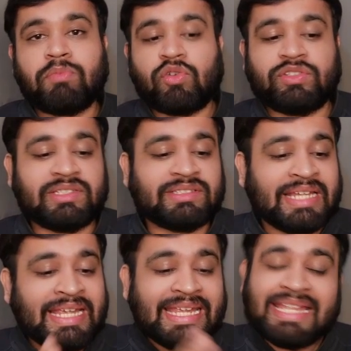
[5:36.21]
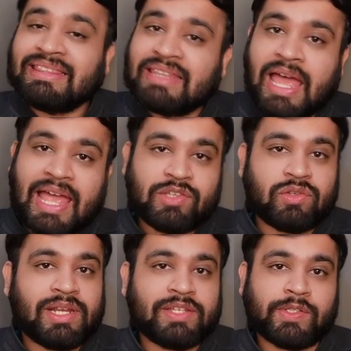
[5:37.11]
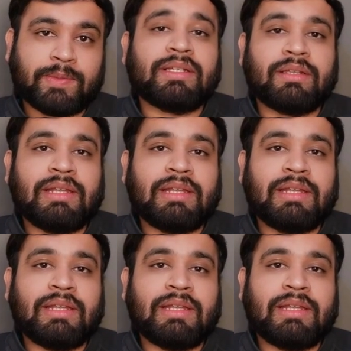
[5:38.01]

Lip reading: processed in the isolation.